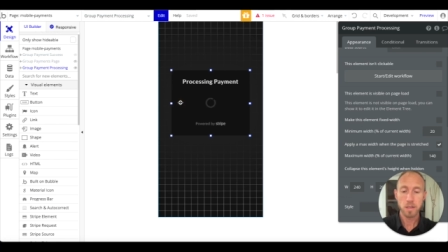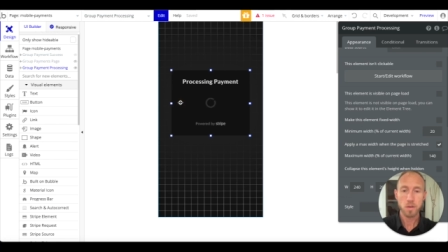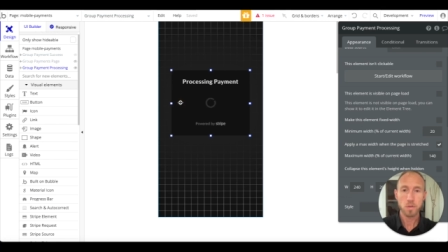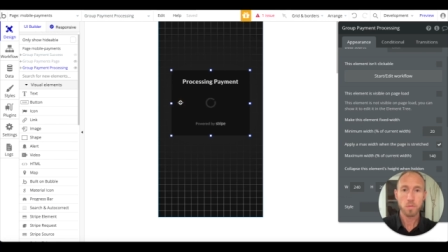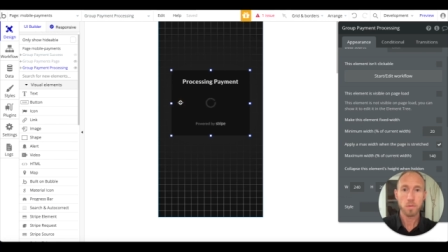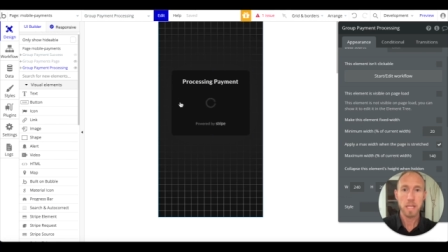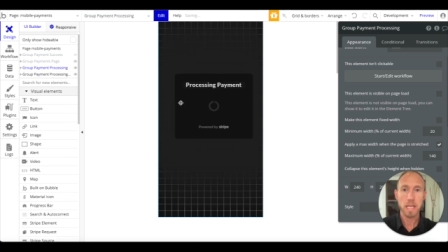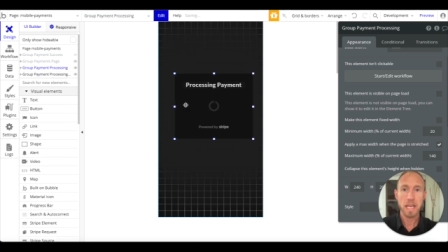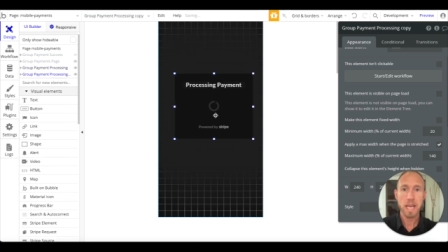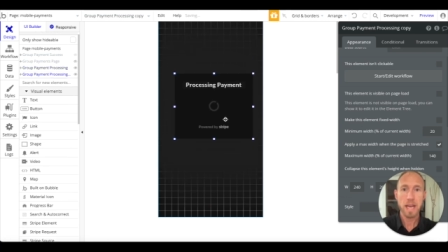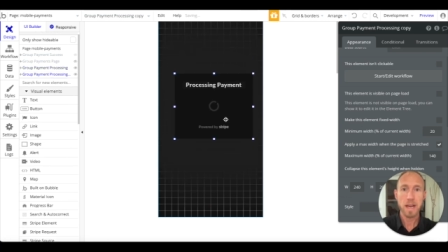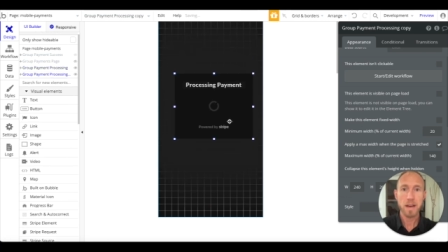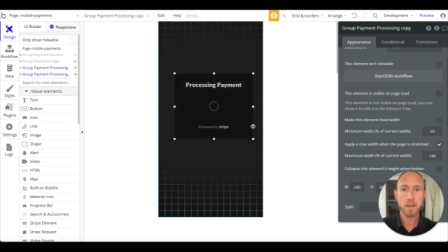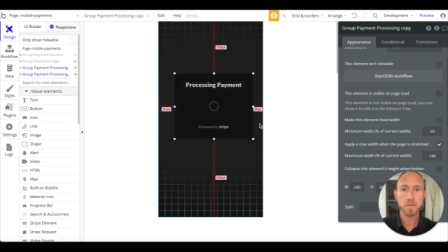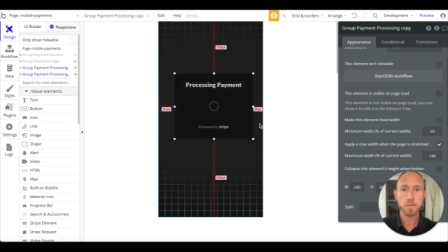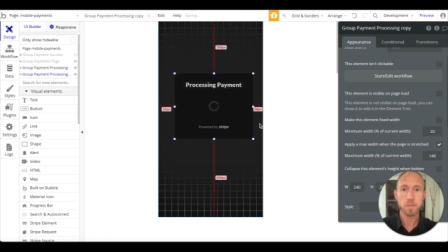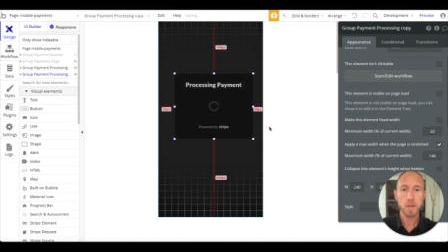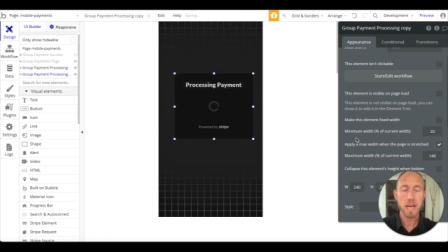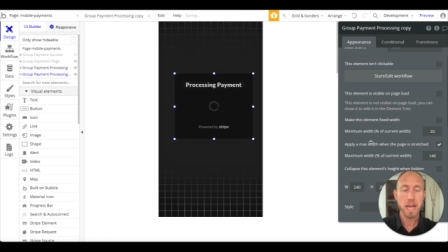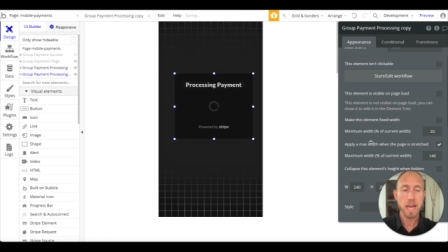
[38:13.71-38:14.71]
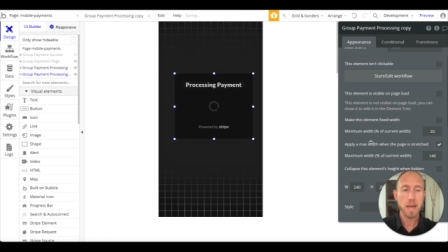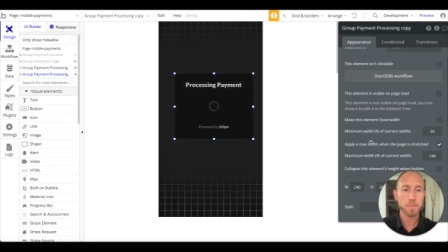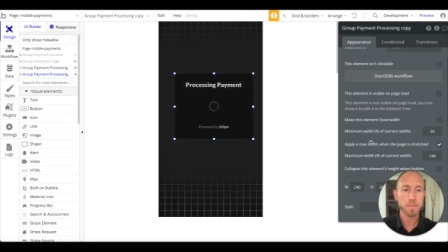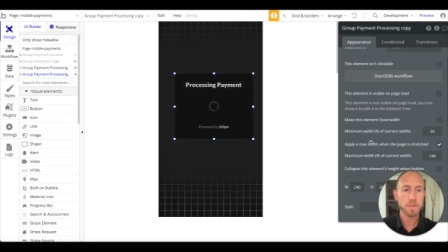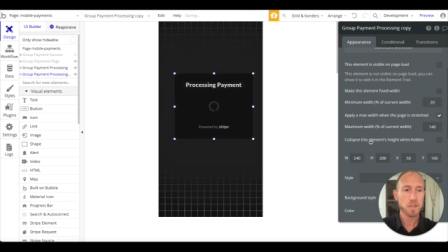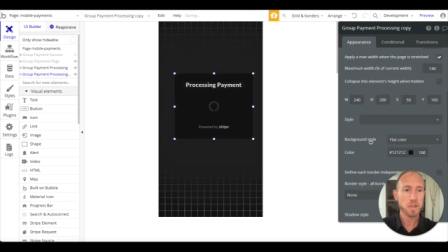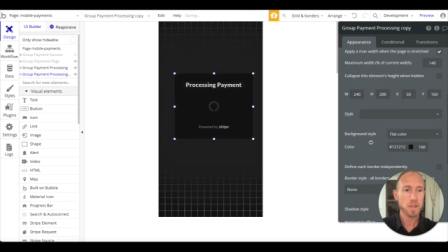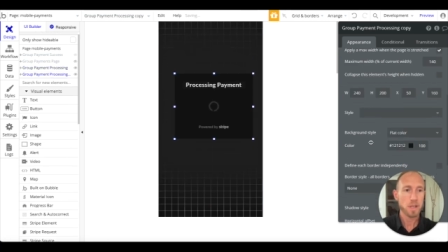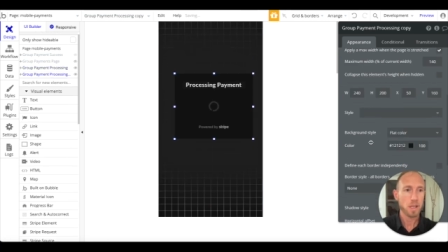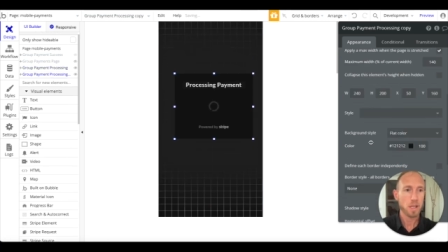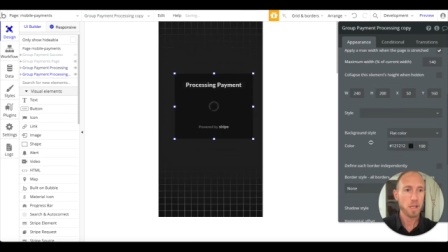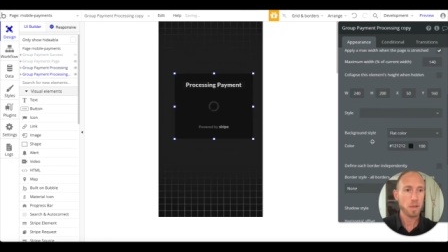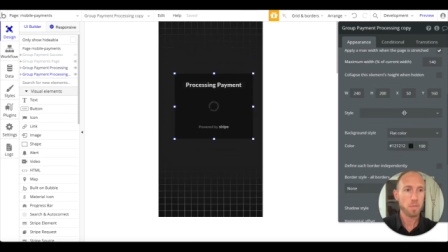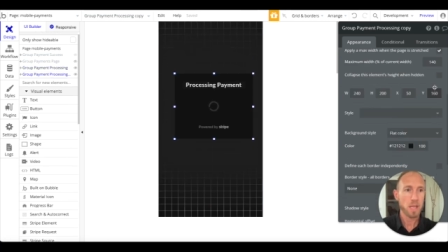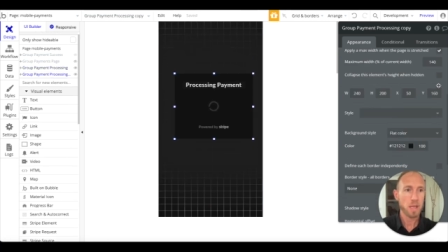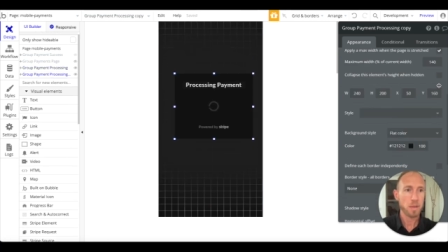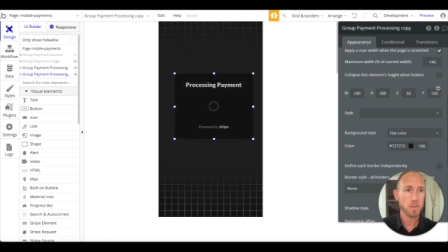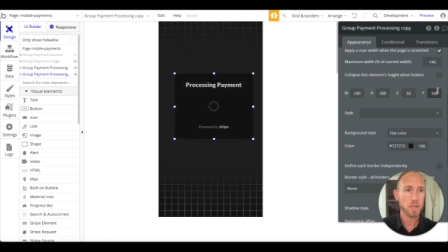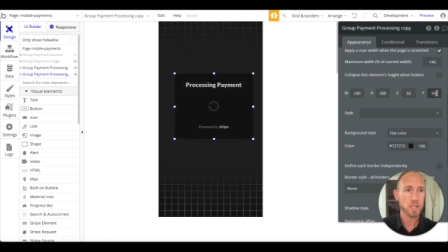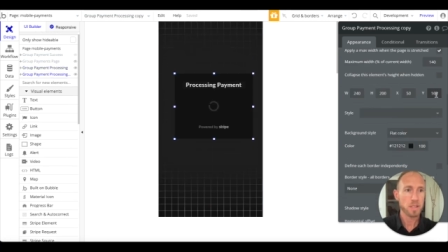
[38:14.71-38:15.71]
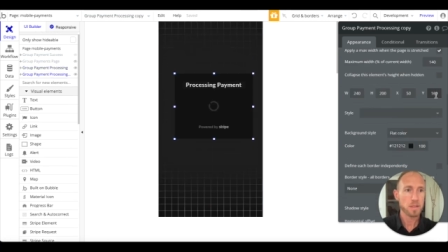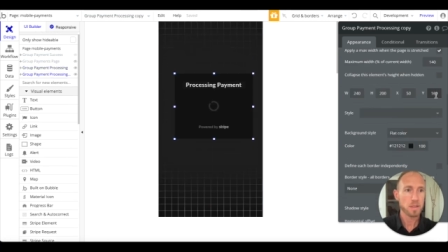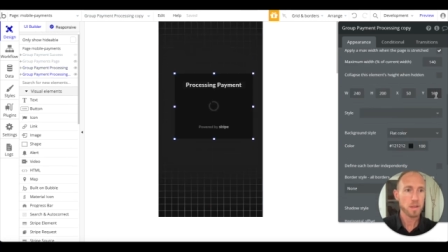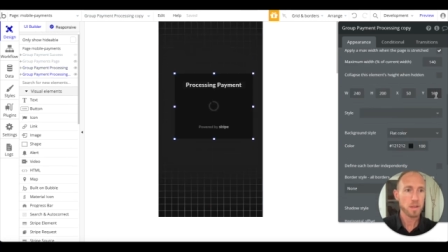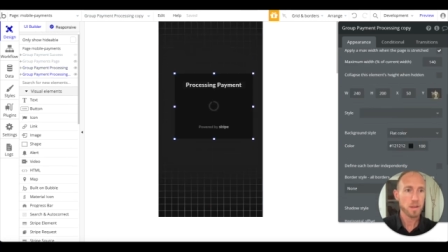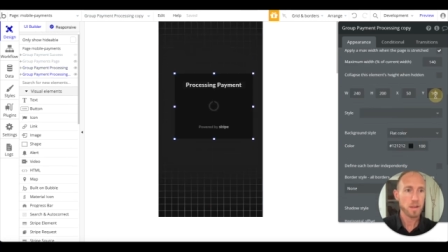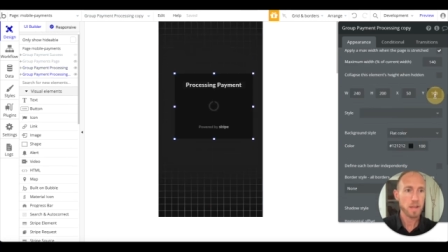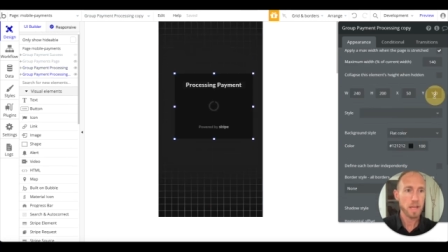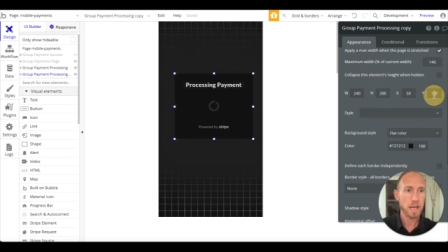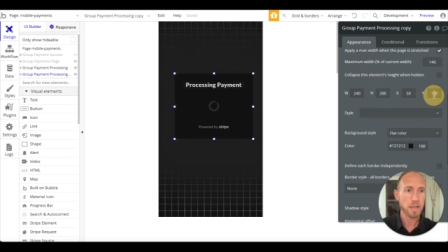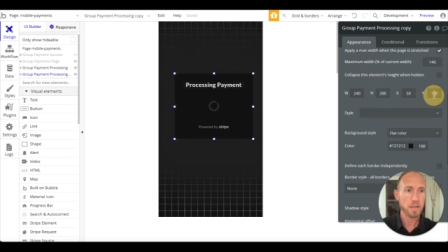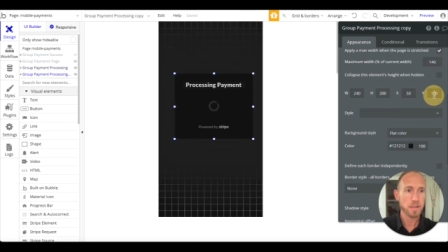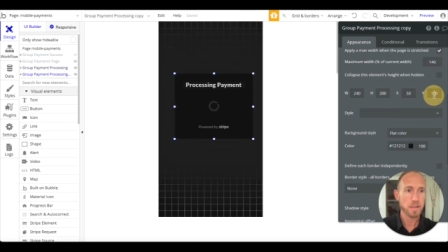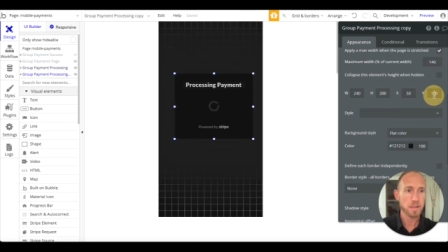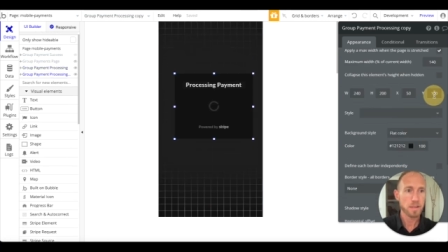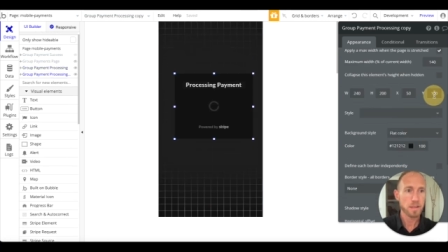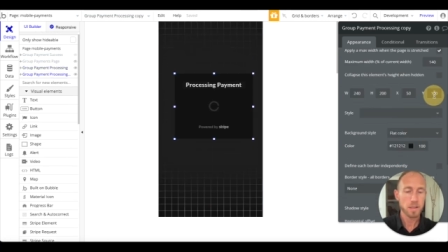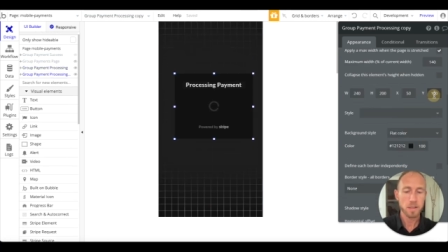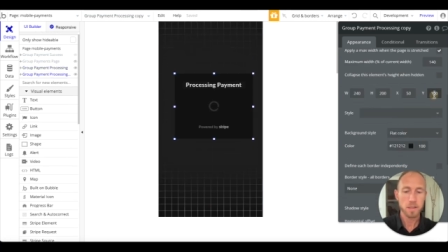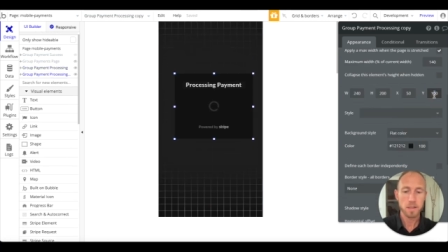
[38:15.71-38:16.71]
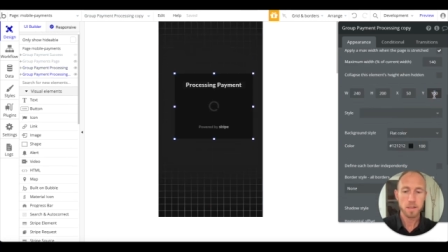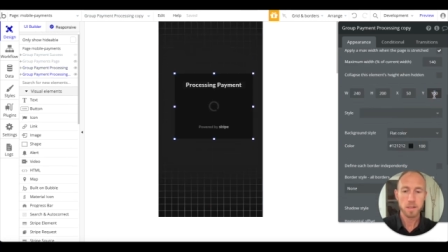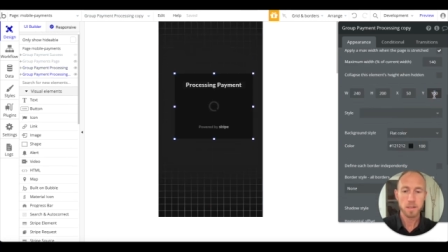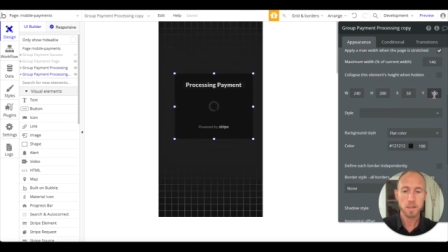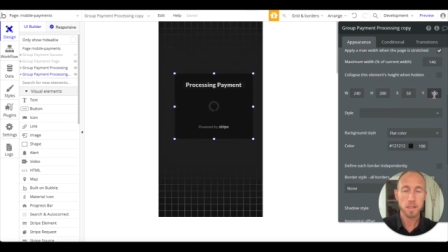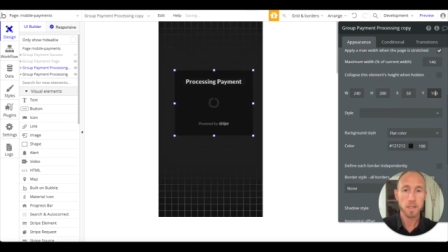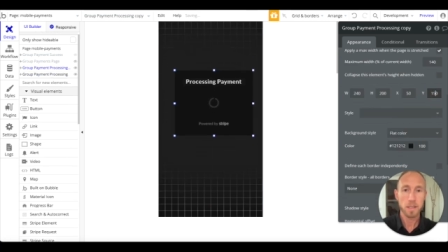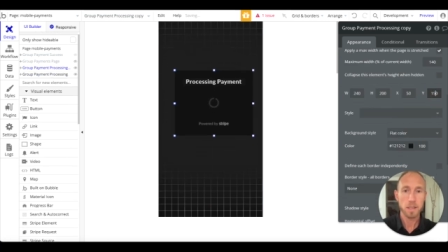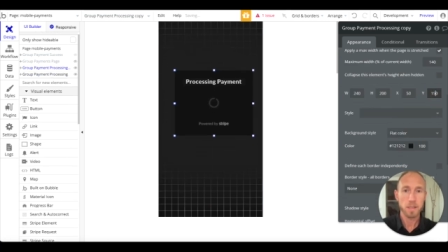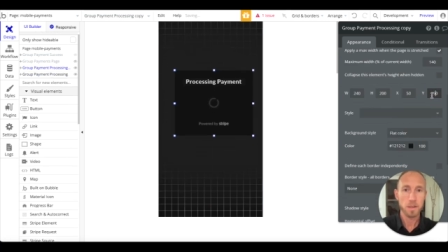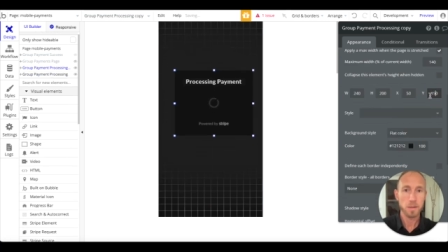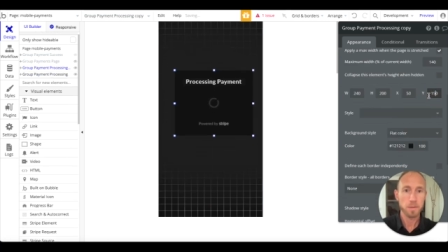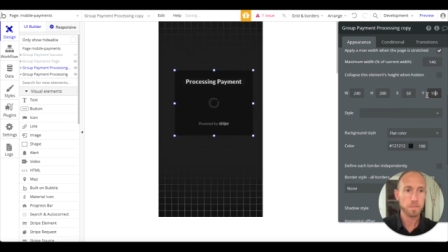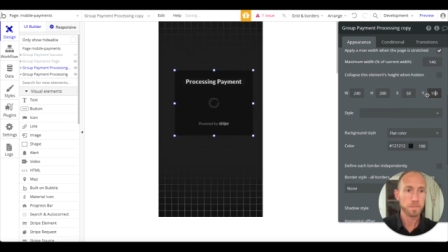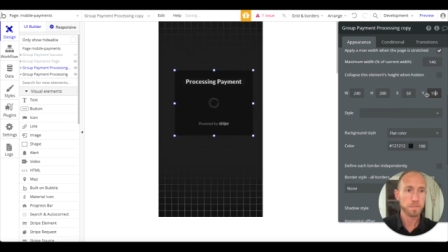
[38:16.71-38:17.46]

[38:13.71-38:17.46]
when they have perhaps a payment that, um,